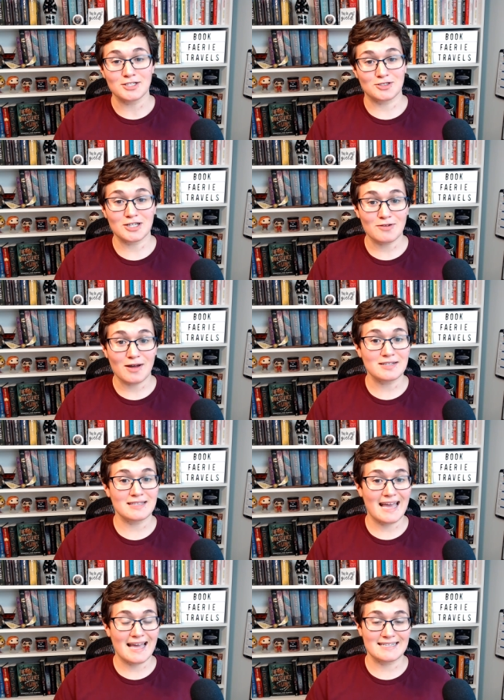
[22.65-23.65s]
So stick around
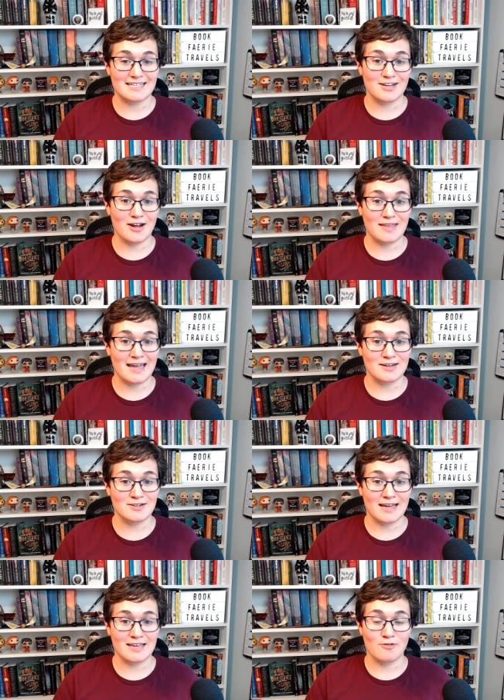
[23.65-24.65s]
to the end to hear how to
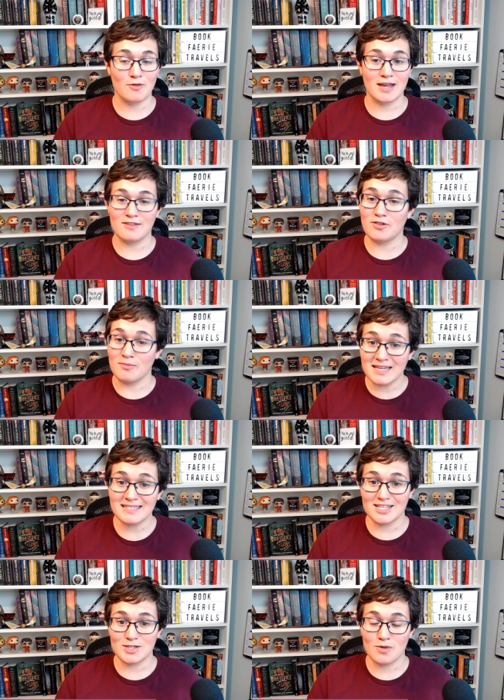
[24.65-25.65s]
enter that giveaway. And if you
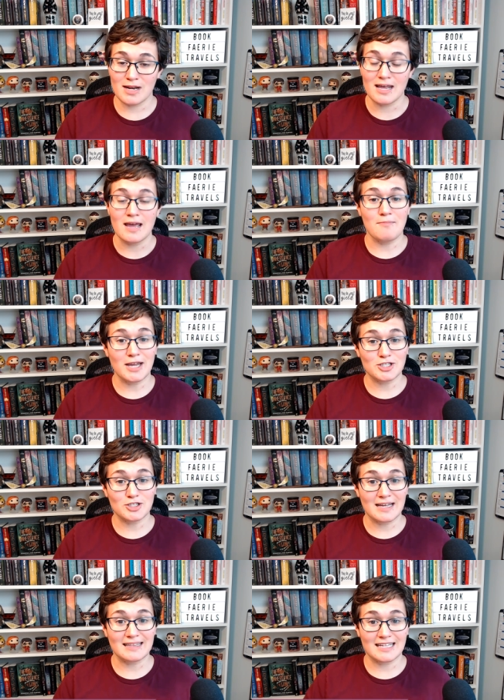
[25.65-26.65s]
missed this one, make
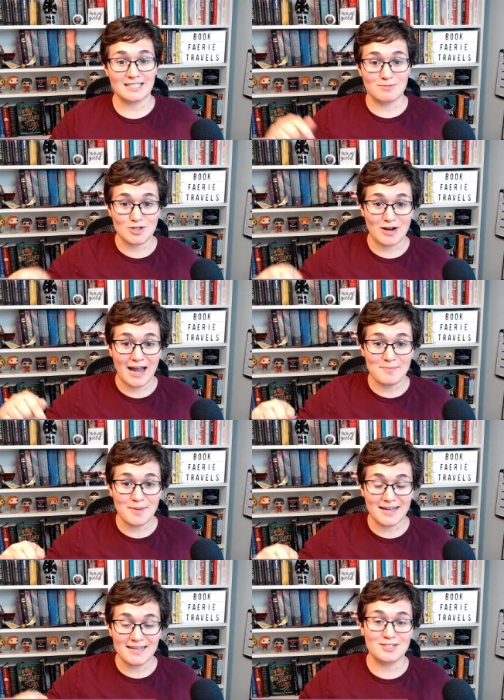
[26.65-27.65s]
sure to hit that subscribe
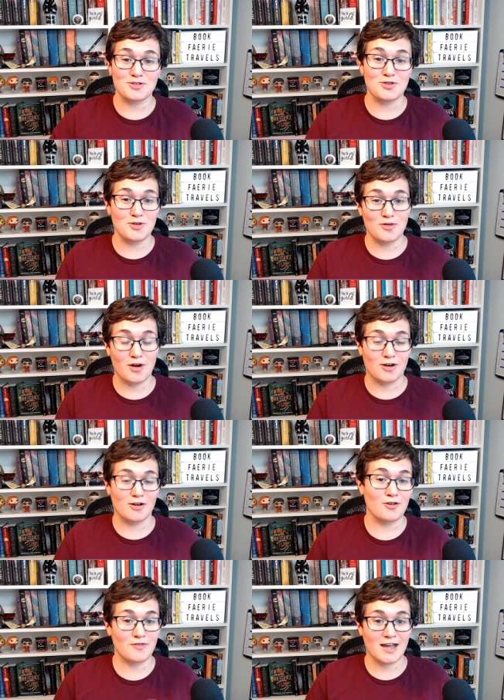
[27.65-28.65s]
button so you are
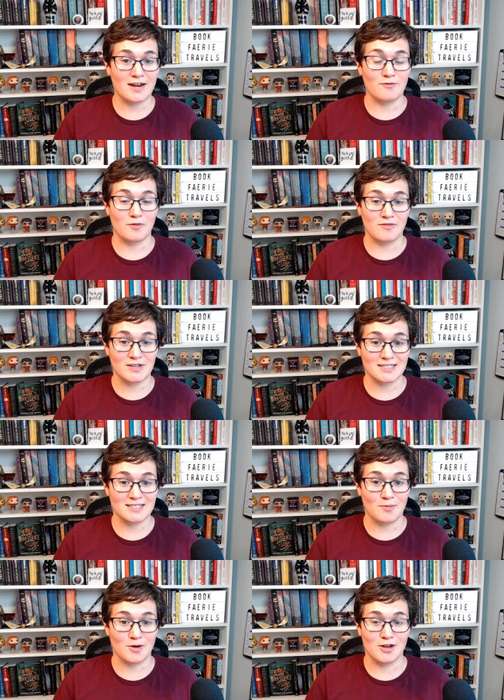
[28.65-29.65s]
notified when we
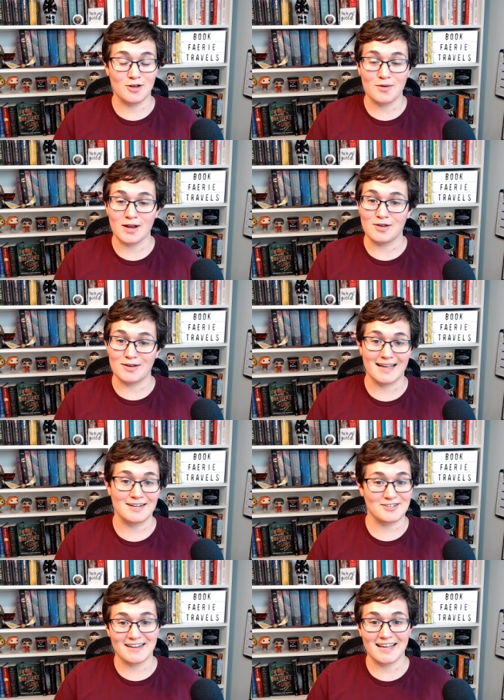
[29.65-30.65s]
visit somewhere new and you can
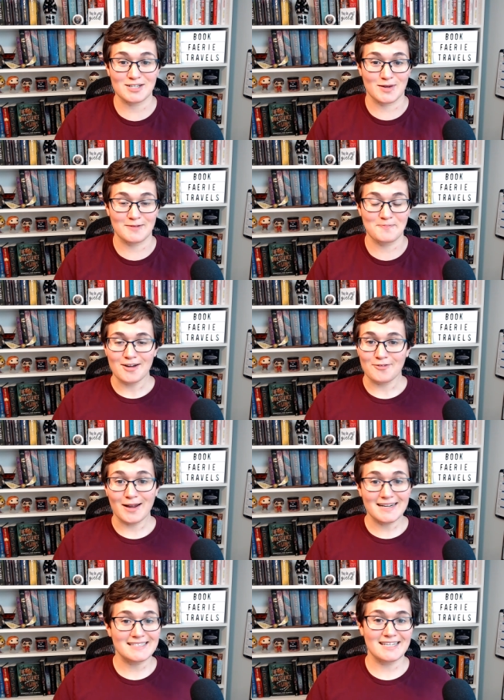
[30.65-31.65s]
enter the next one.
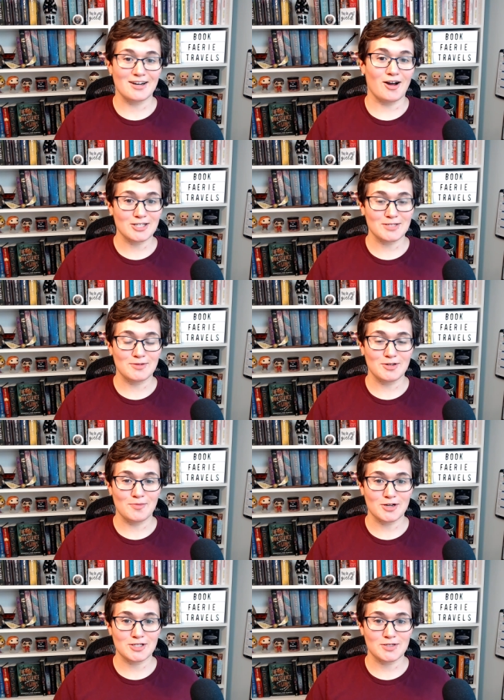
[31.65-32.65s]
Ready to see an awesome
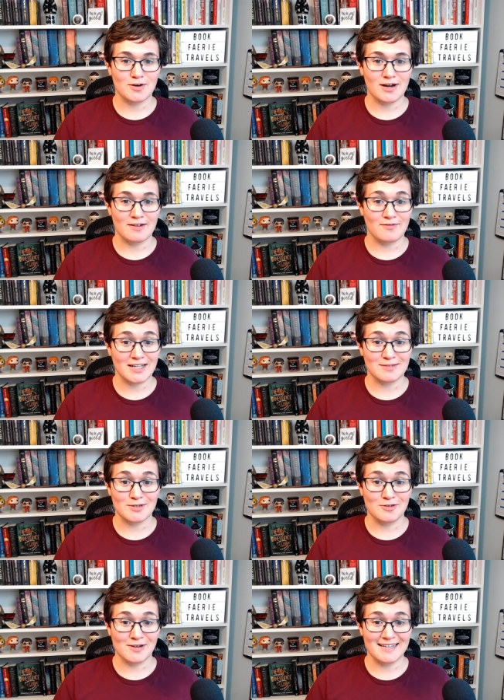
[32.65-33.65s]
new bookstore and find
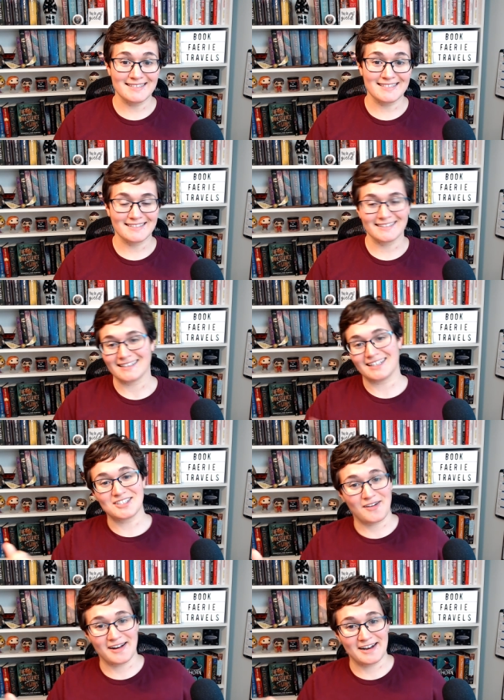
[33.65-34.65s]
some new reads?
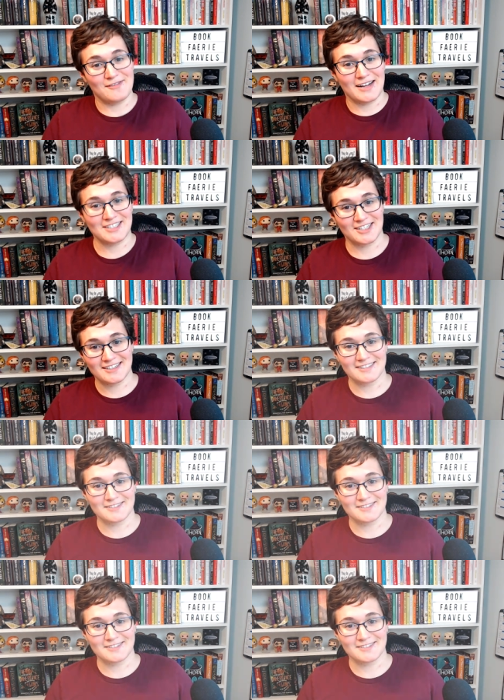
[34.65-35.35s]
Let's go on an adventure.